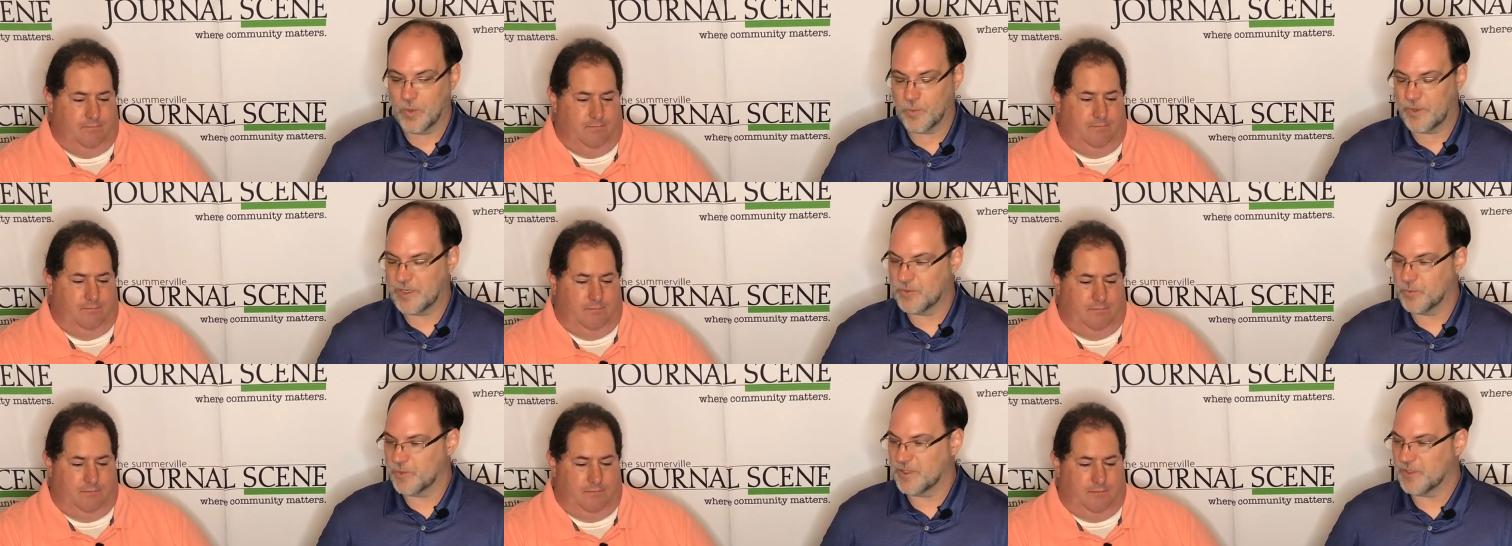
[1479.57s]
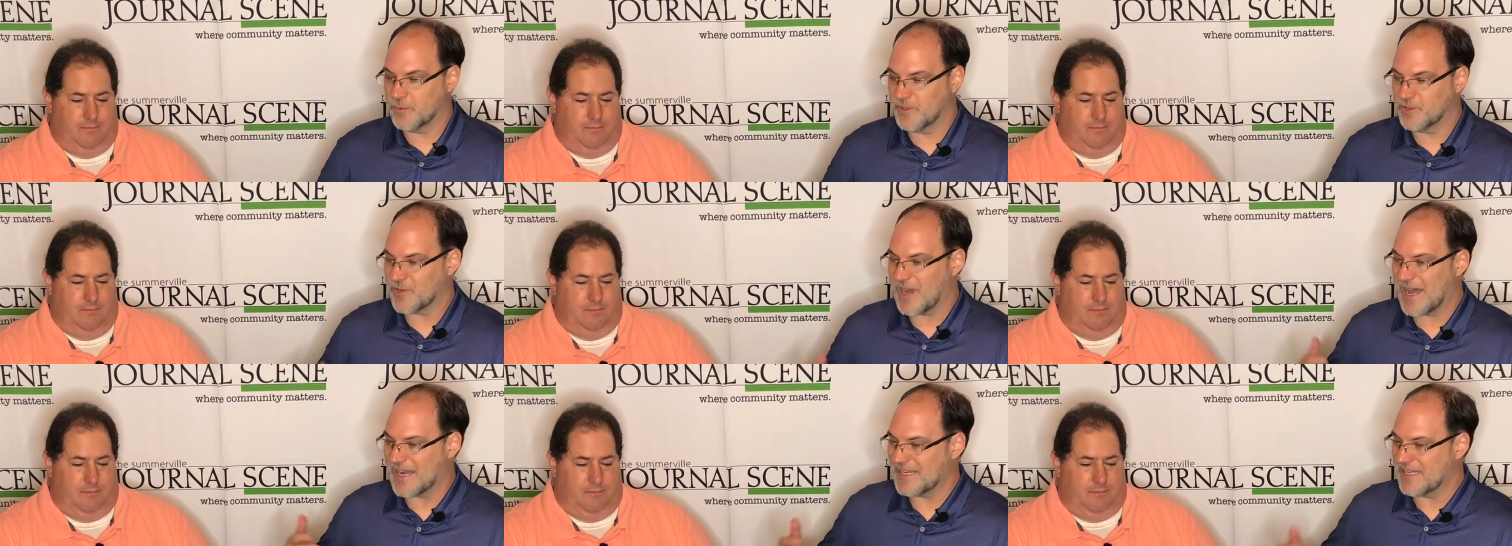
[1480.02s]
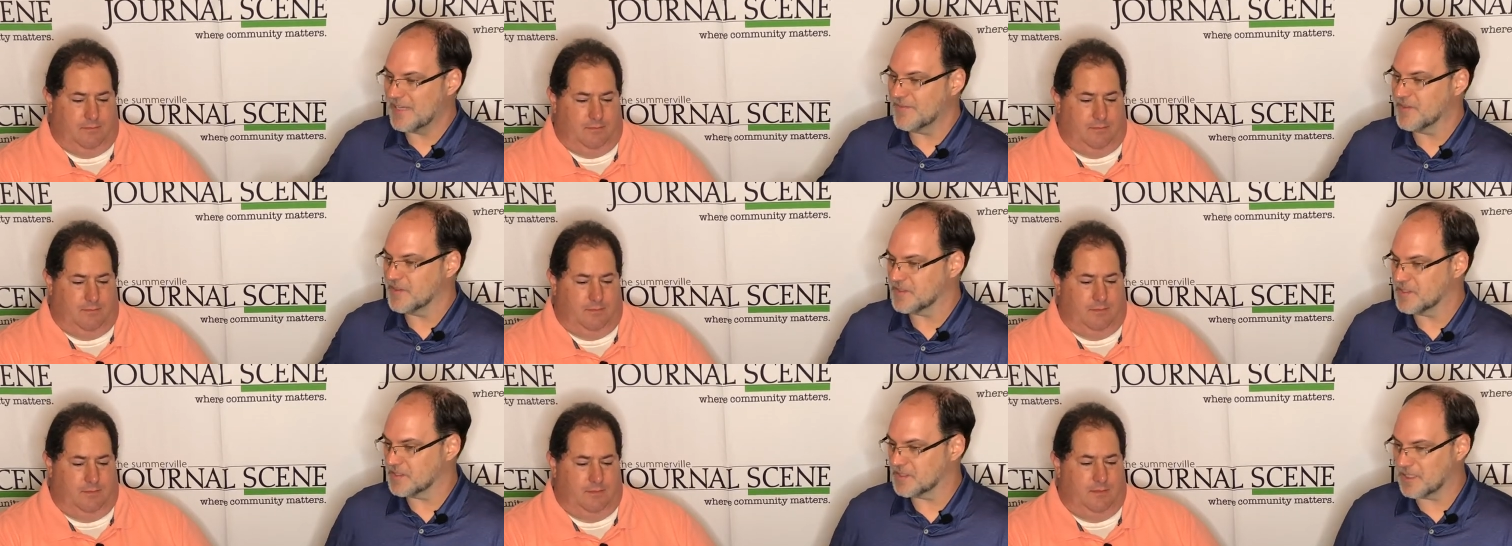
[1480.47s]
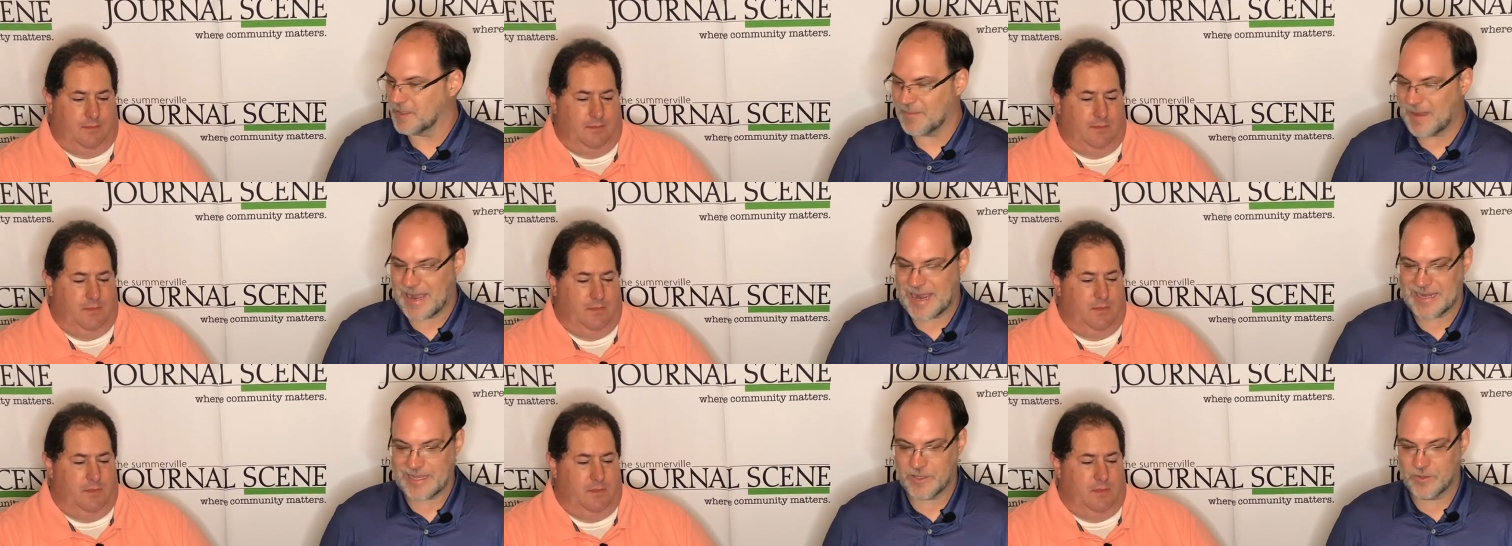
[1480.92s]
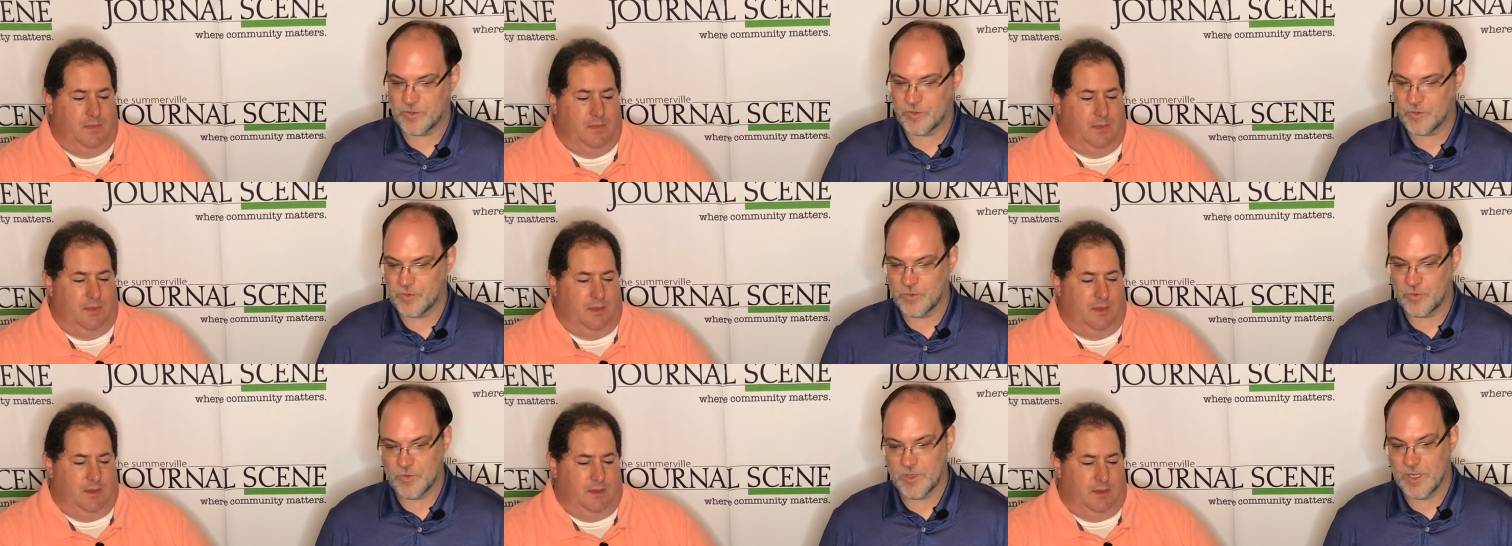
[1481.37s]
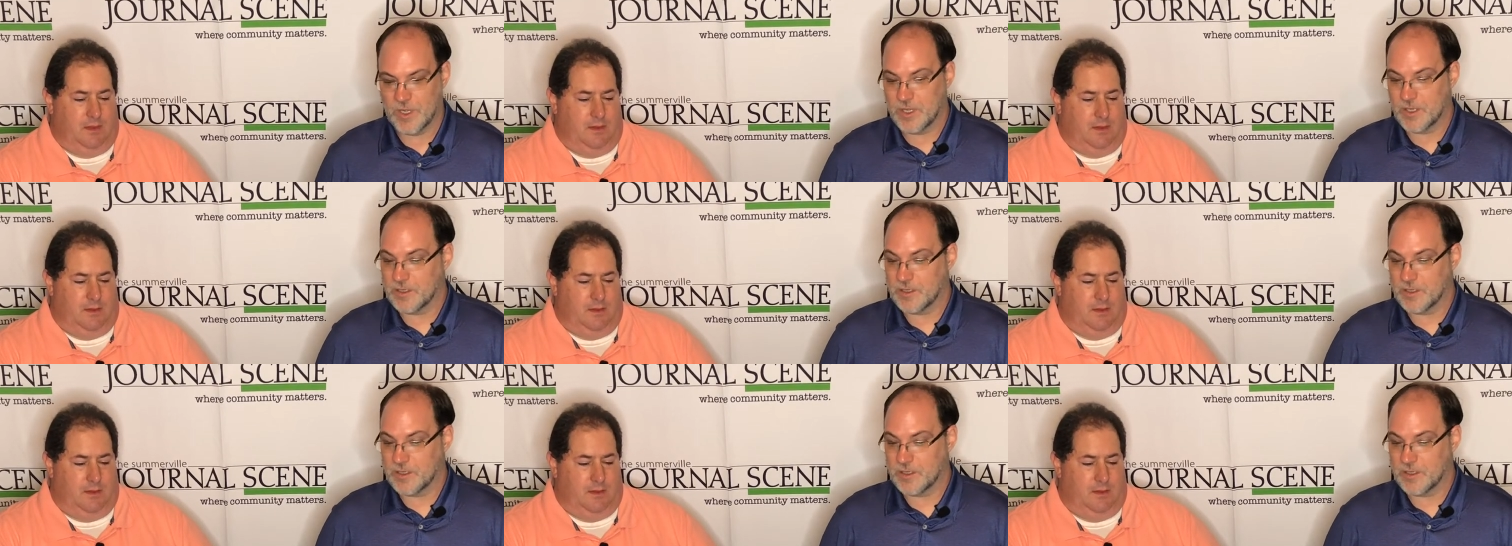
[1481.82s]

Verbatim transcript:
Speaker 1: We, we, we try to give this to somebody who,